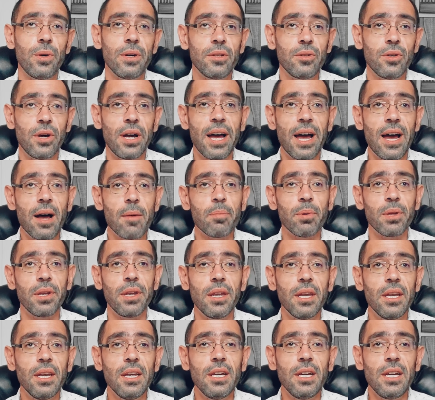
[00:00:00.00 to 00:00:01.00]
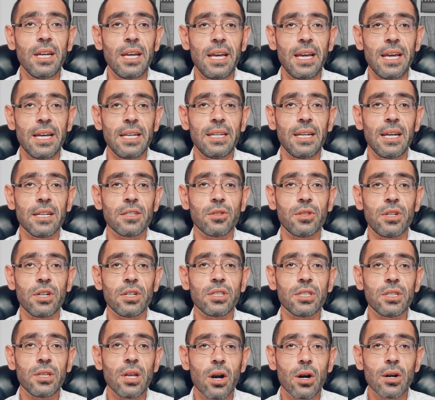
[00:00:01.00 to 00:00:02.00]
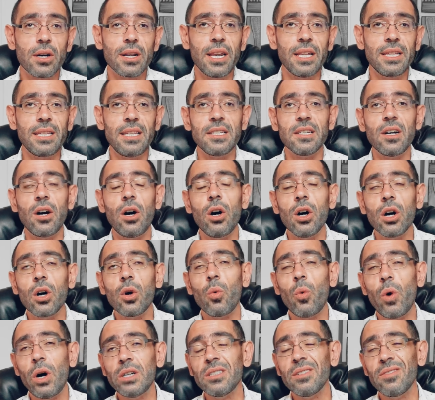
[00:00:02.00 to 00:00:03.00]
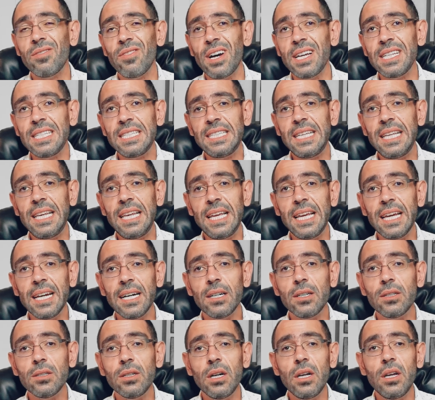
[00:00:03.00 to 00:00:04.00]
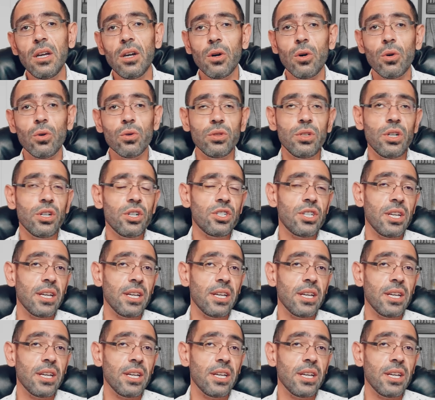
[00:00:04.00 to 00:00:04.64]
happen? And so they're targeting these unqualified CDL holders.